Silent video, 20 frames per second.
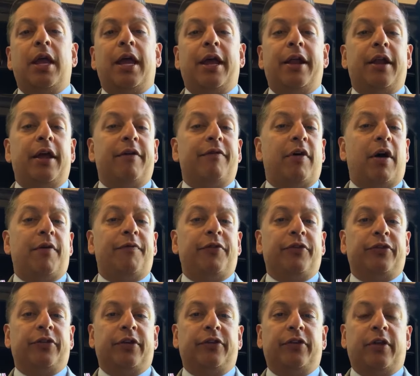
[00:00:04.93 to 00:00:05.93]
and I have
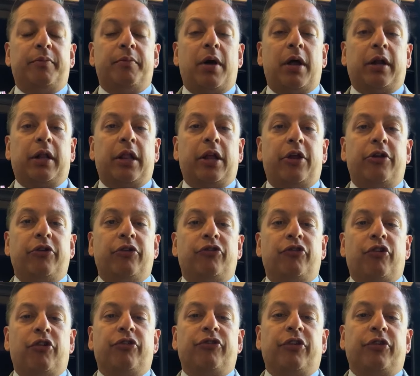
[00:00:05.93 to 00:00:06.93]
offices in Montclair, New
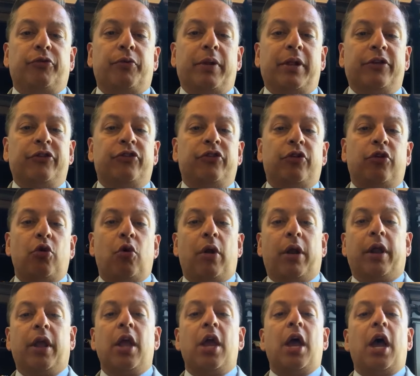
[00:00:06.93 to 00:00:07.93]
Jersey, as well as New York.